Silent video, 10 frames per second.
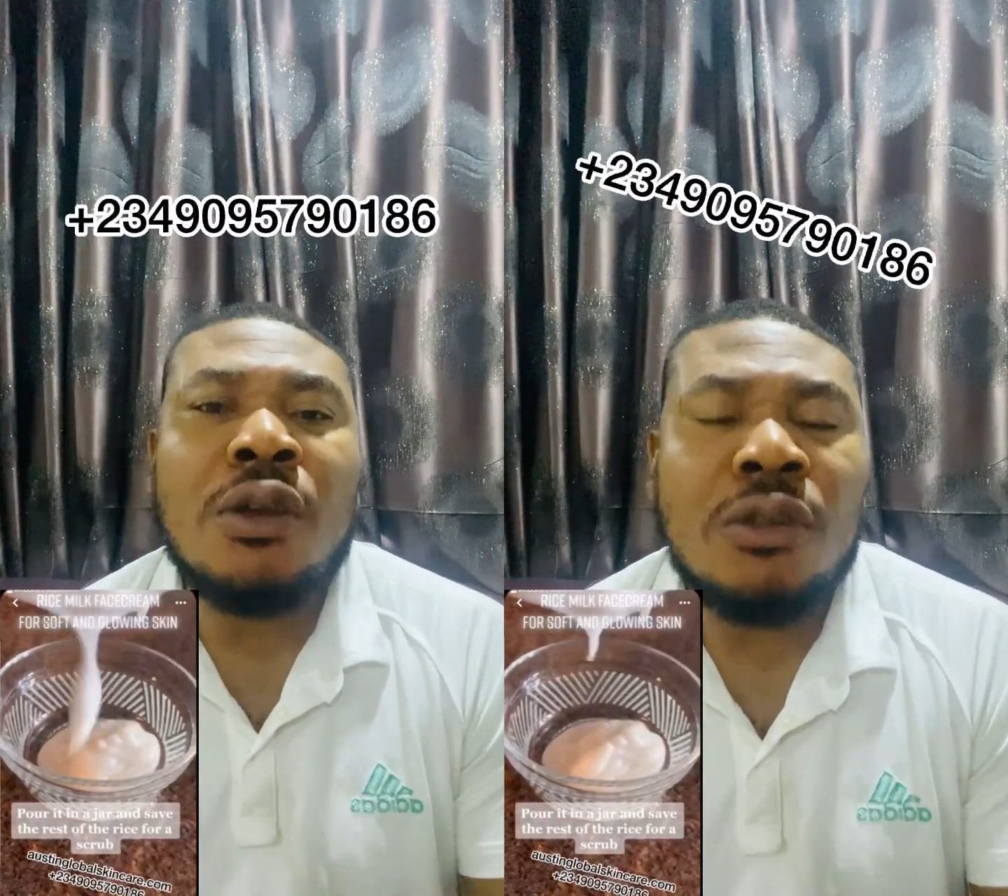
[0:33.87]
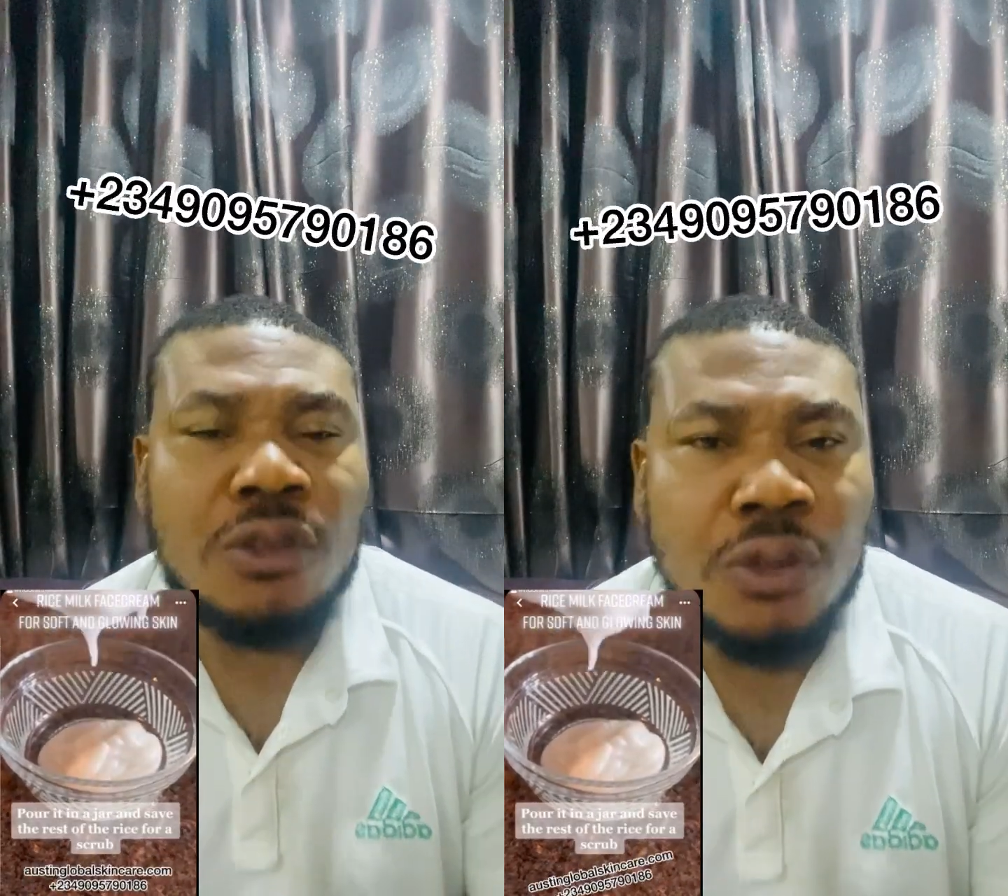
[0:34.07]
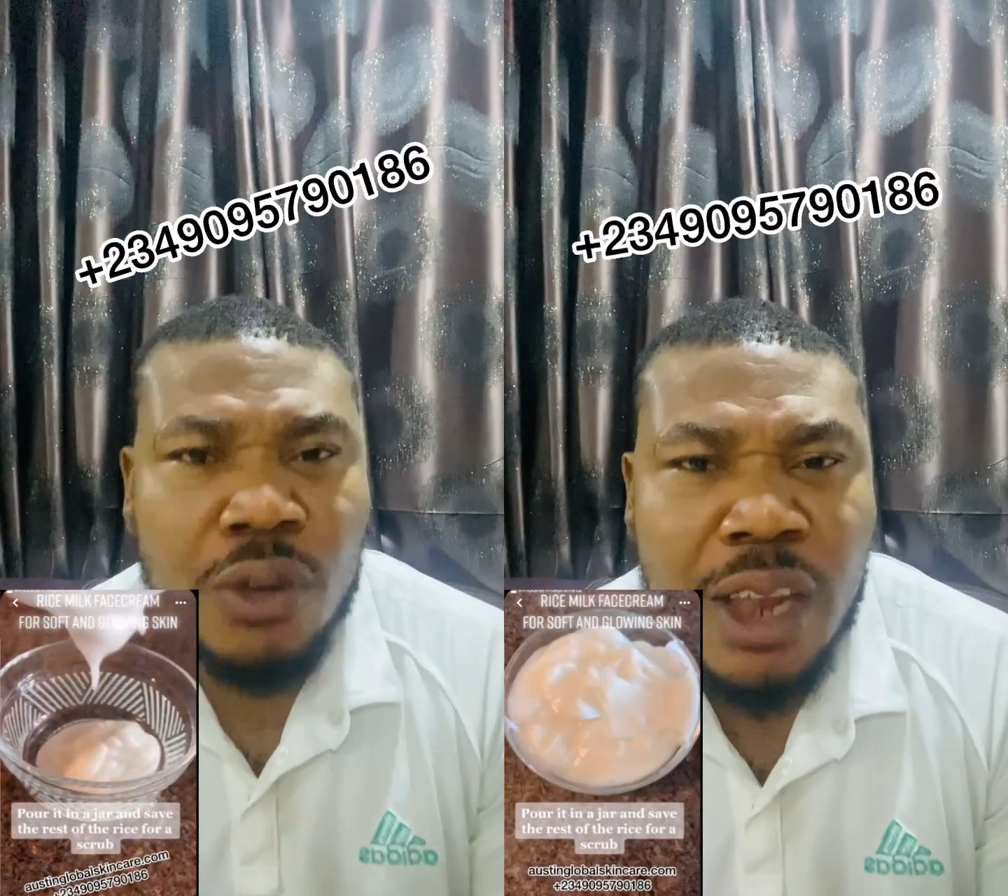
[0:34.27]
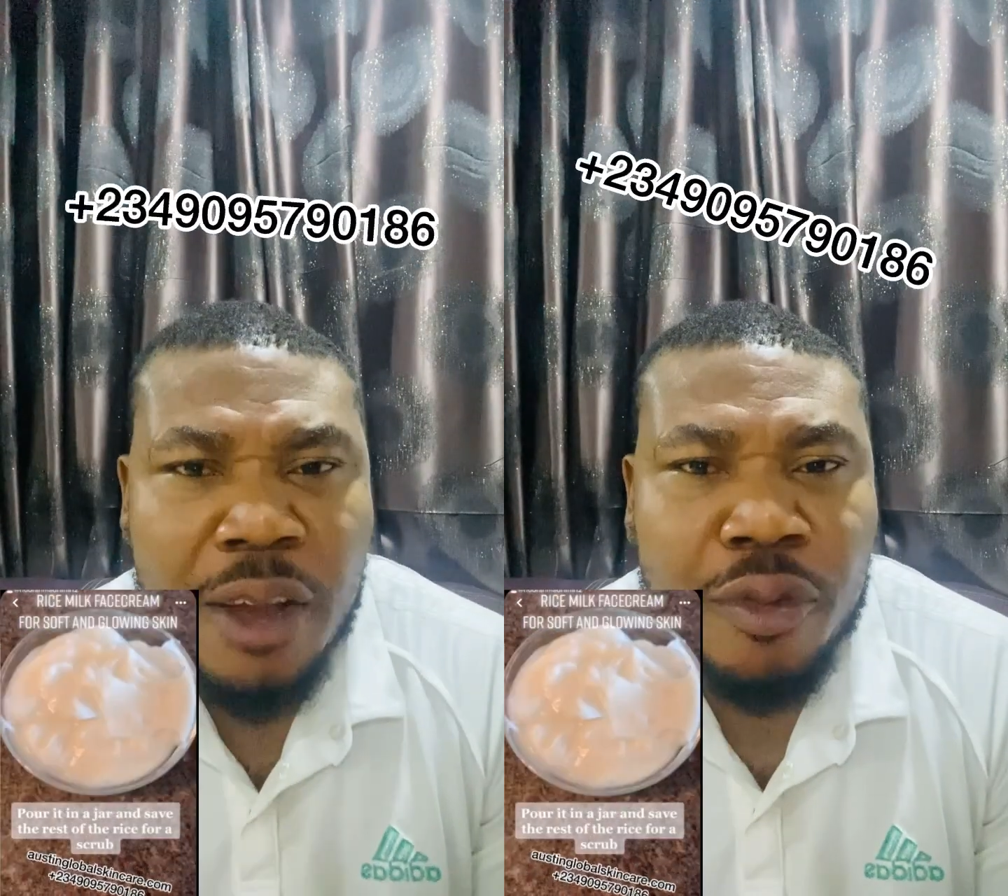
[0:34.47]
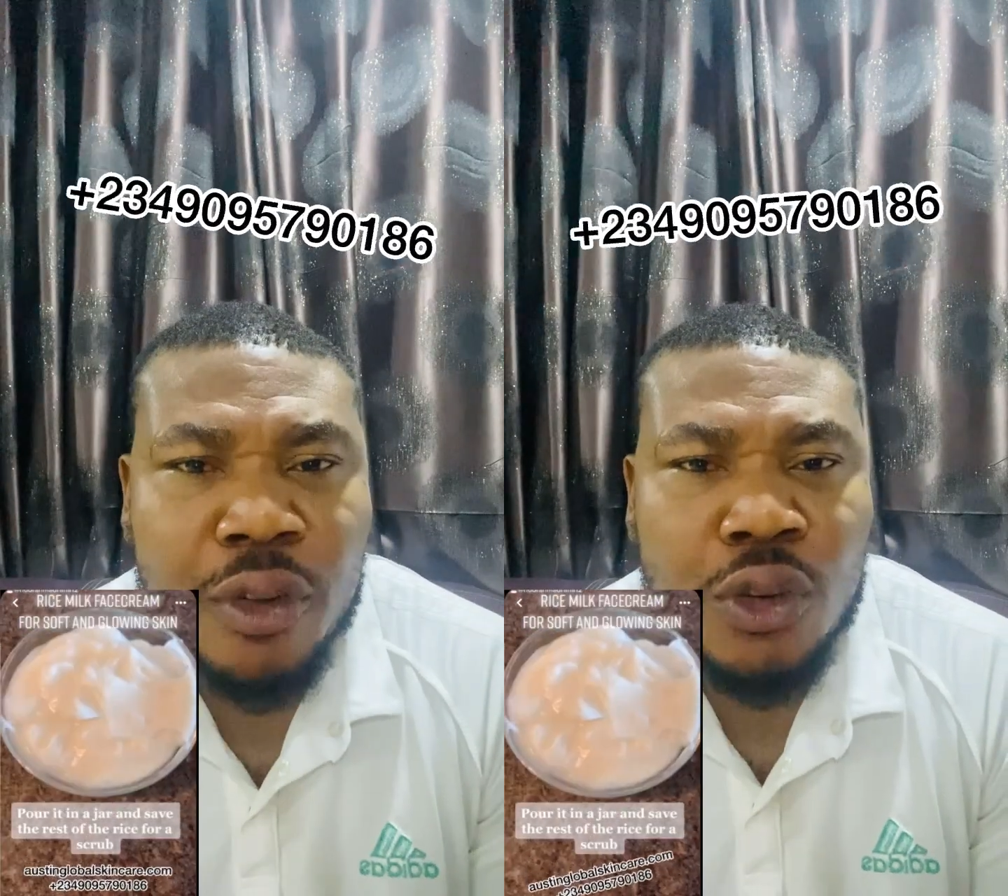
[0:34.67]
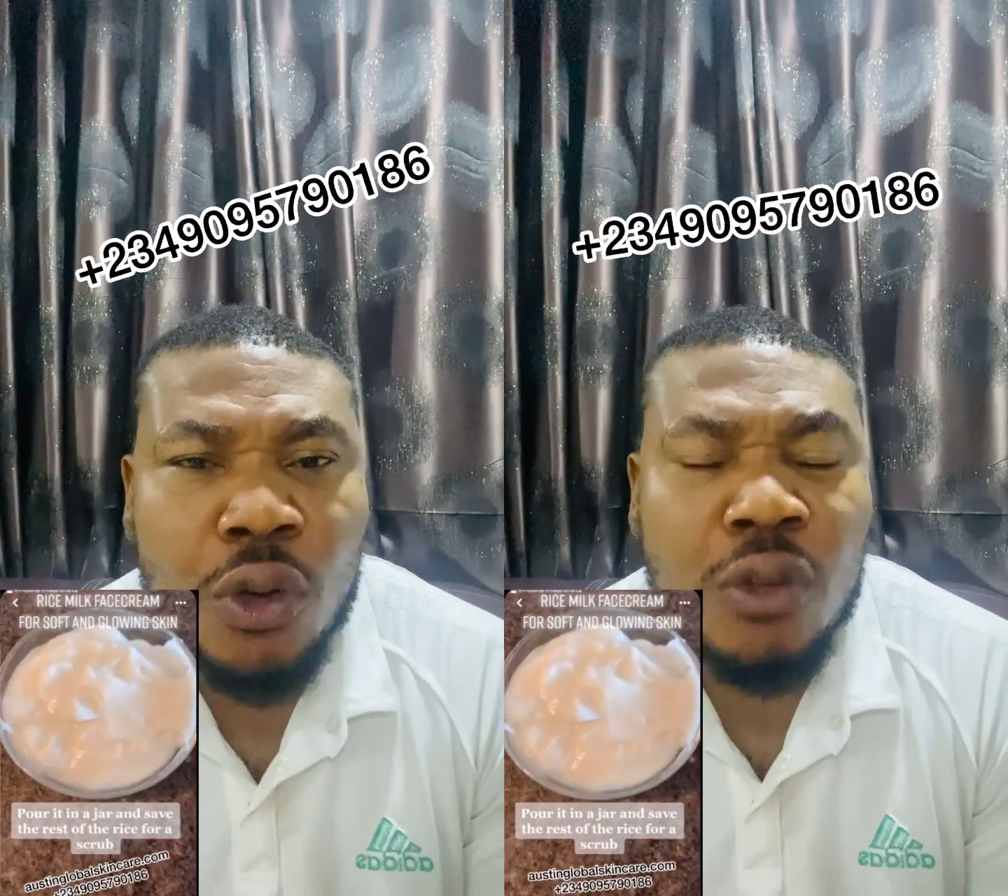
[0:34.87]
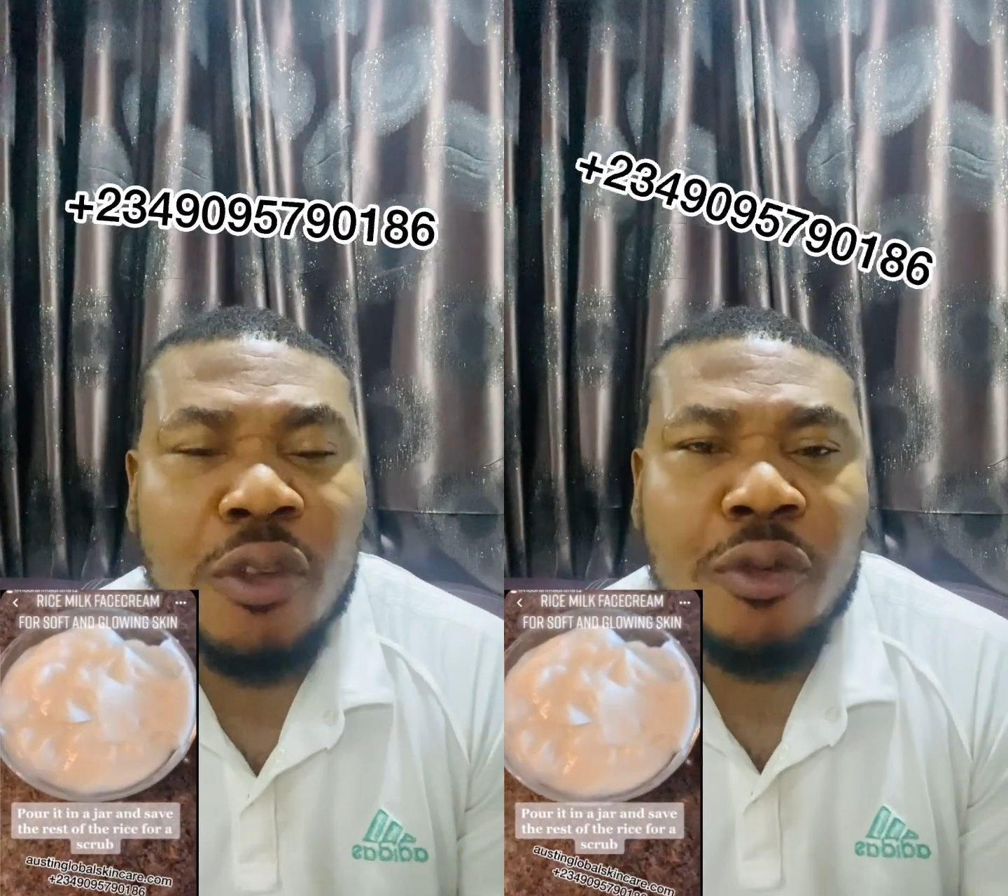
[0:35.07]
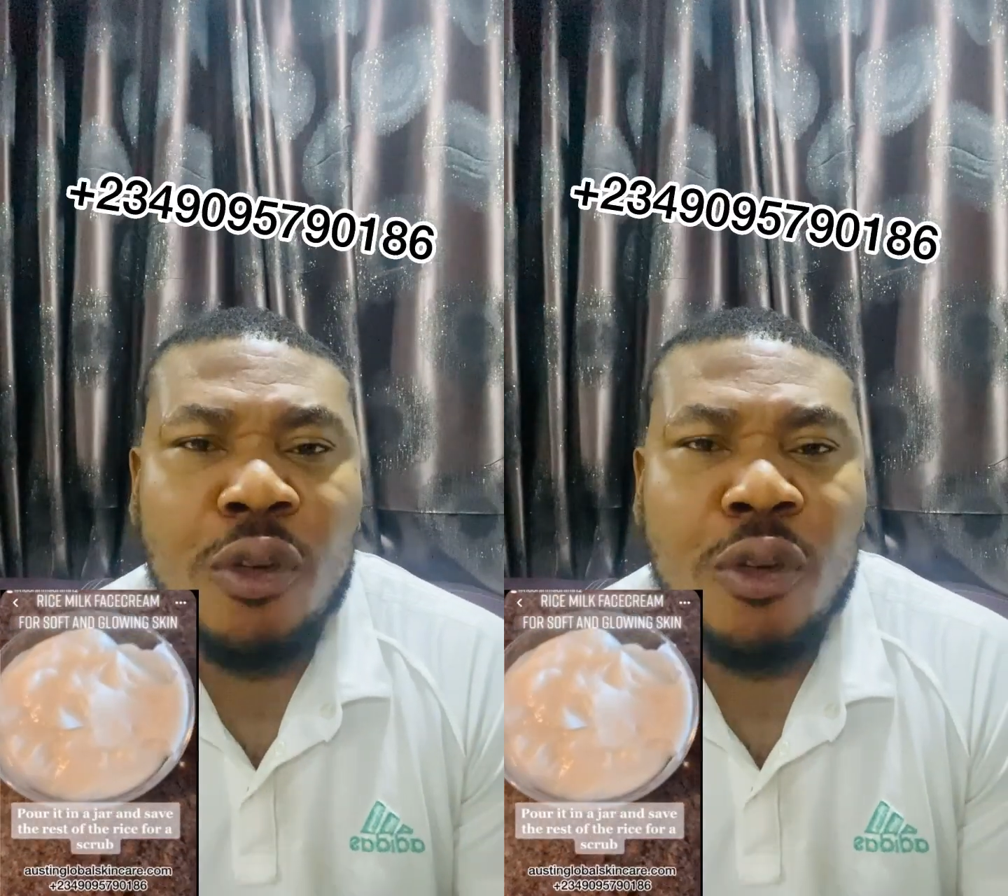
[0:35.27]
So now, for those of